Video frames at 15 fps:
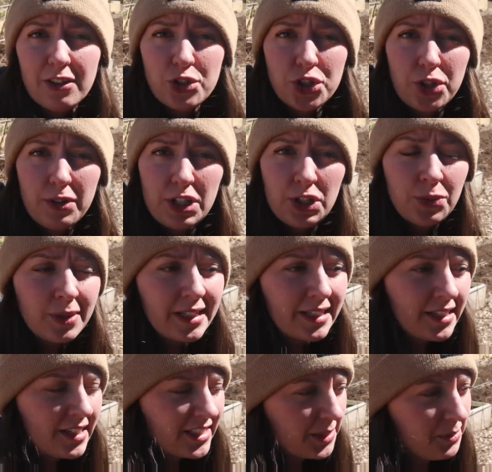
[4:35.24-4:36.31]
I'll show you
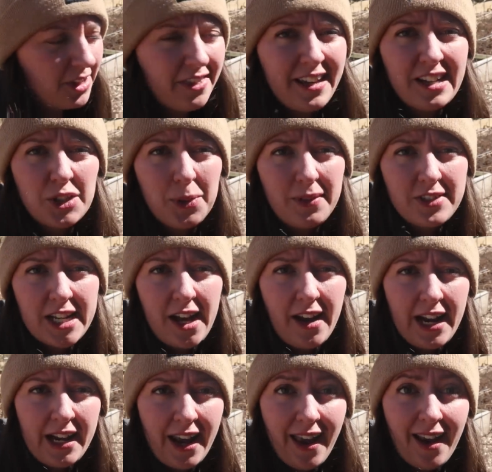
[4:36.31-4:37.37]
some of the things we've
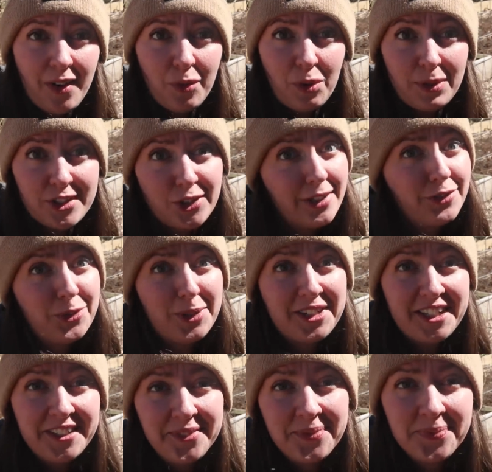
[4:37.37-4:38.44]
done and what we still have to
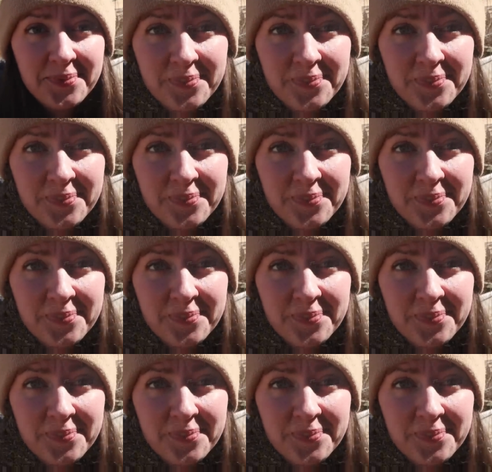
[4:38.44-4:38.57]
work on.